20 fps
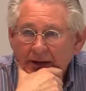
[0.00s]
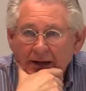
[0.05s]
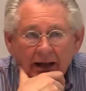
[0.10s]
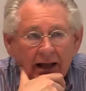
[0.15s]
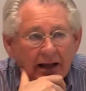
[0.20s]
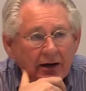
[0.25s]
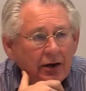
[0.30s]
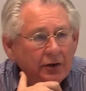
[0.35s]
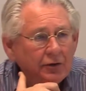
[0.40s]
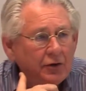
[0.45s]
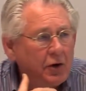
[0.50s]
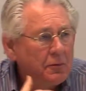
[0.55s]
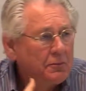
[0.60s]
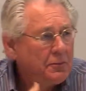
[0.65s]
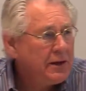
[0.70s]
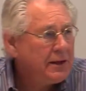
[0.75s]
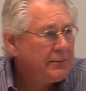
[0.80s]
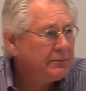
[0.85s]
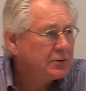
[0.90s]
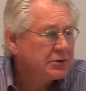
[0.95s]
And although
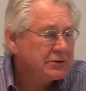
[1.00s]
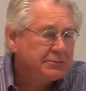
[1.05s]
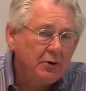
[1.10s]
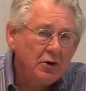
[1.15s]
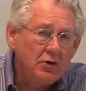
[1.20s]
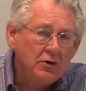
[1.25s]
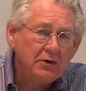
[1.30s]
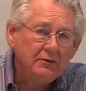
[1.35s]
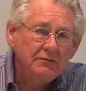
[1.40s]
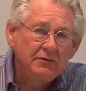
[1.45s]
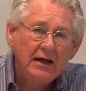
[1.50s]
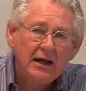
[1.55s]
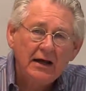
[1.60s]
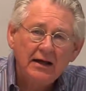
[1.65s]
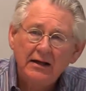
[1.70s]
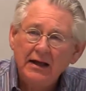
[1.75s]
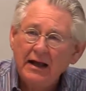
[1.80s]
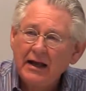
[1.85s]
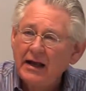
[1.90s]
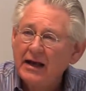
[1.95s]
people spoke of
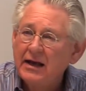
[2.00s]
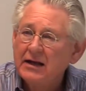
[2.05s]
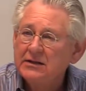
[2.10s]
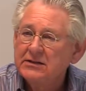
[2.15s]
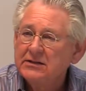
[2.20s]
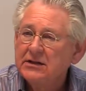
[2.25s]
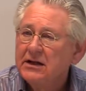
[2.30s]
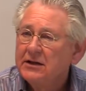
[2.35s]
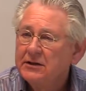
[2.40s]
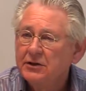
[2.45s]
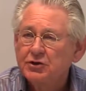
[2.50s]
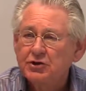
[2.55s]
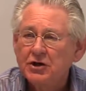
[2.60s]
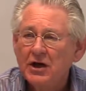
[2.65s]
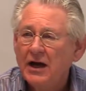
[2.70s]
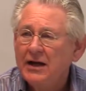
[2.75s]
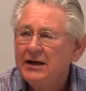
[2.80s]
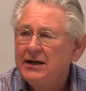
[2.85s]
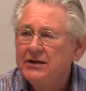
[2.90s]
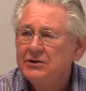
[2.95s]
that as the
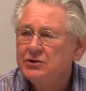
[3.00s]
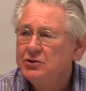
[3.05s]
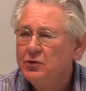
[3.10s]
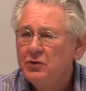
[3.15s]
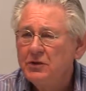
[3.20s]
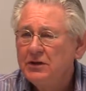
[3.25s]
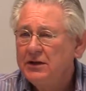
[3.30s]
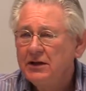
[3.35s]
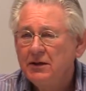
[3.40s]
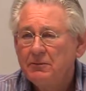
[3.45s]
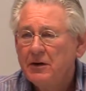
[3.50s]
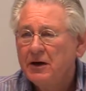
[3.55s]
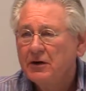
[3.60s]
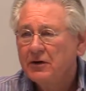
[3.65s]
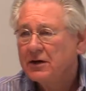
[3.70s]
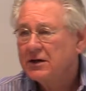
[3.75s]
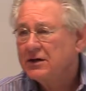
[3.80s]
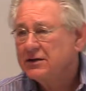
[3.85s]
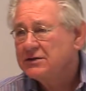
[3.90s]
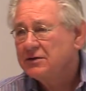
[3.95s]
Chinese doing the
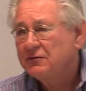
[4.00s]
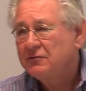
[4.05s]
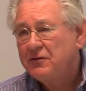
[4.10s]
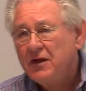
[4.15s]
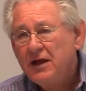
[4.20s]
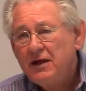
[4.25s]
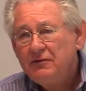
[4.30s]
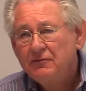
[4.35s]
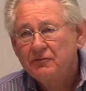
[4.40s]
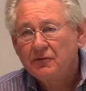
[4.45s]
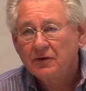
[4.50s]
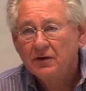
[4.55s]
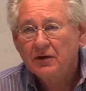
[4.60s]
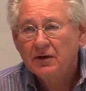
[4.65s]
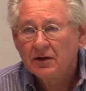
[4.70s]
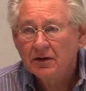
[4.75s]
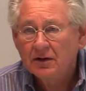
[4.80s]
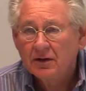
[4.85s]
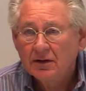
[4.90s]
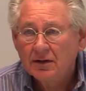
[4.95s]
Americans a favor,
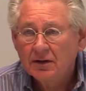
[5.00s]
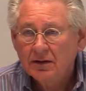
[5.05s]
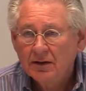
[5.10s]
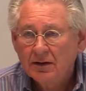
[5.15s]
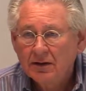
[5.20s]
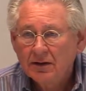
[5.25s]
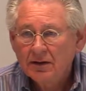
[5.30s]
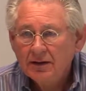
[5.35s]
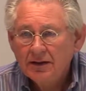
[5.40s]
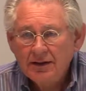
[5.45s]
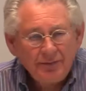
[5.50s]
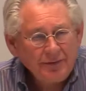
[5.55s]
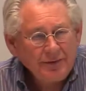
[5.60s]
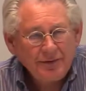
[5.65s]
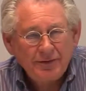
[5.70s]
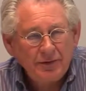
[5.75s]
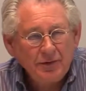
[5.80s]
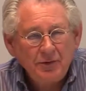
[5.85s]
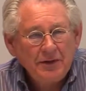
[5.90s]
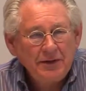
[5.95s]
they
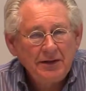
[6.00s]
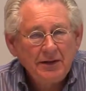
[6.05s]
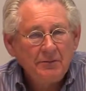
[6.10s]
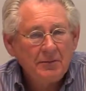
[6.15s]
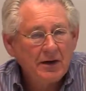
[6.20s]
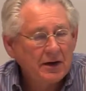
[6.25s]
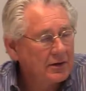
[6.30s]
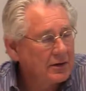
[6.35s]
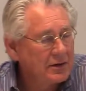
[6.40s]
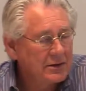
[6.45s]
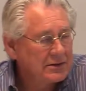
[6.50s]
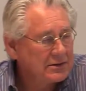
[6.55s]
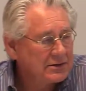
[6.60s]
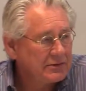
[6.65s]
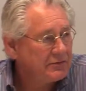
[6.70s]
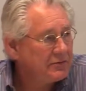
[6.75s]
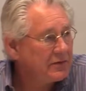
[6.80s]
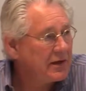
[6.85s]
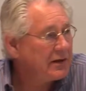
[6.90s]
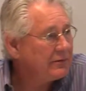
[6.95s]
weren't doing the Americans
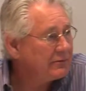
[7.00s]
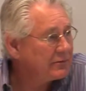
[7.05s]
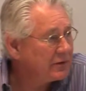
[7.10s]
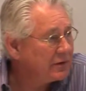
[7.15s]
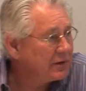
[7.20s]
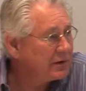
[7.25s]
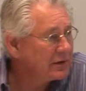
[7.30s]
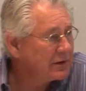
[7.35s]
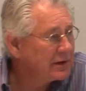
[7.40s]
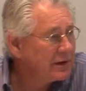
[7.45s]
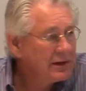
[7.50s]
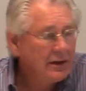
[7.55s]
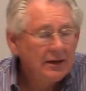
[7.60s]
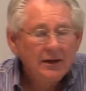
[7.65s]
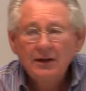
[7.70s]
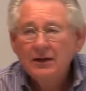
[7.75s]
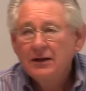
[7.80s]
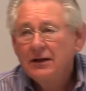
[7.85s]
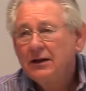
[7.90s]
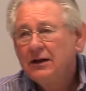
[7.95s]
a favor.
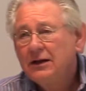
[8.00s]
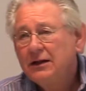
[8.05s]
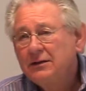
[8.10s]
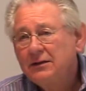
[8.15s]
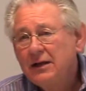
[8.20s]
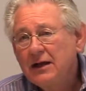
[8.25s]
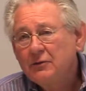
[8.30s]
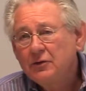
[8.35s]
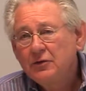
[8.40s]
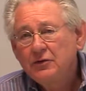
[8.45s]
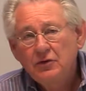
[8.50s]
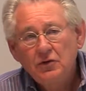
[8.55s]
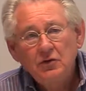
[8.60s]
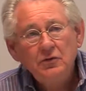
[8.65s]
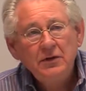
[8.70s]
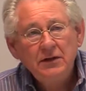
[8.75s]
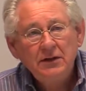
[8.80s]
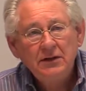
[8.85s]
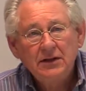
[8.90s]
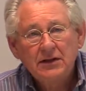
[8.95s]
They were
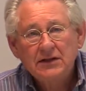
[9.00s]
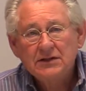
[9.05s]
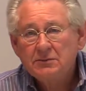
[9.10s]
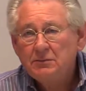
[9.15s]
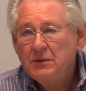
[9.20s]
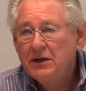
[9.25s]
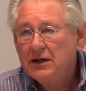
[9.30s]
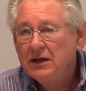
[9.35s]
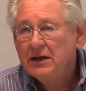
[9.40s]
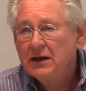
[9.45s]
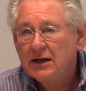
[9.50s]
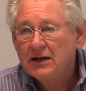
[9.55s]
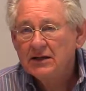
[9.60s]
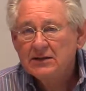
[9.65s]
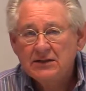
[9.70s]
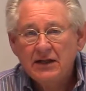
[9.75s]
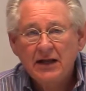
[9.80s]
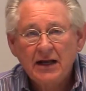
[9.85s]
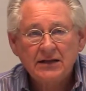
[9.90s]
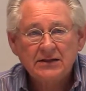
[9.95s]
doing this
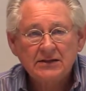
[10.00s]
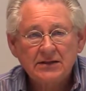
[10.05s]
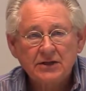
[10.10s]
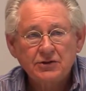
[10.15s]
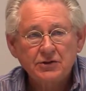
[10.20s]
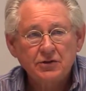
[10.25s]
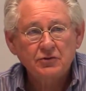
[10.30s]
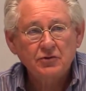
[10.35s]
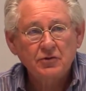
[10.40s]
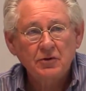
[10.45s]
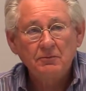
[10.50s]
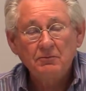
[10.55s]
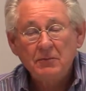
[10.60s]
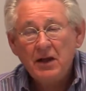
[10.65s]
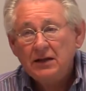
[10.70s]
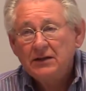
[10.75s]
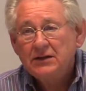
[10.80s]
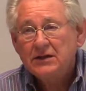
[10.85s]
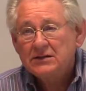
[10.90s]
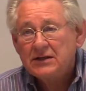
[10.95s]
because they had such a
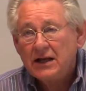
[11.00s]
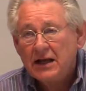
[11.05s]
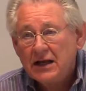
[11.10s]
tremendous